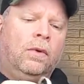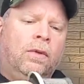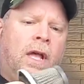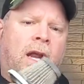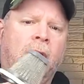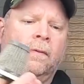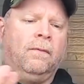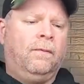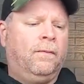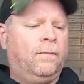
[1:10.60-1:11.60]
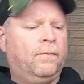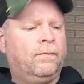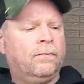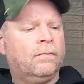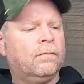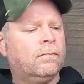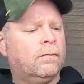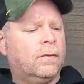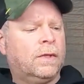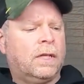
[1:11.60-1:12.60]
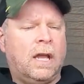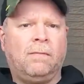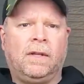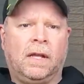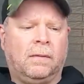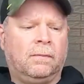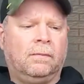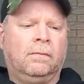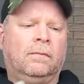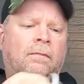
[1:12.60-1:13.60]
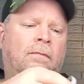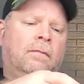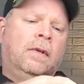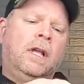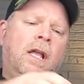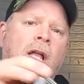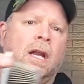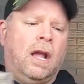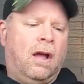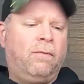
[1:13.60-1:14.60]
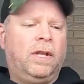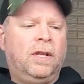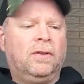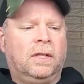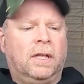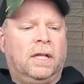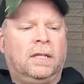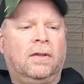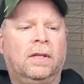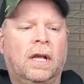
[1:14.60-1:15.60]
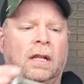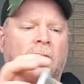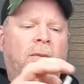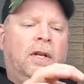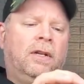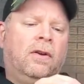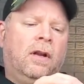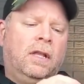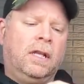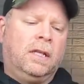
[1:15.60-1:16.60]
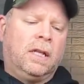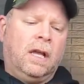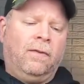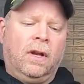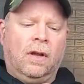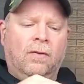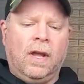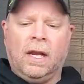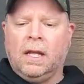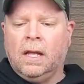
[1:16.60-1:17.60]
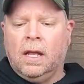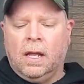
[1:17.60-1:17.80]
Pull that out to empty it. Now I've been using this, so this got a little bit of dirt on the inside of it already.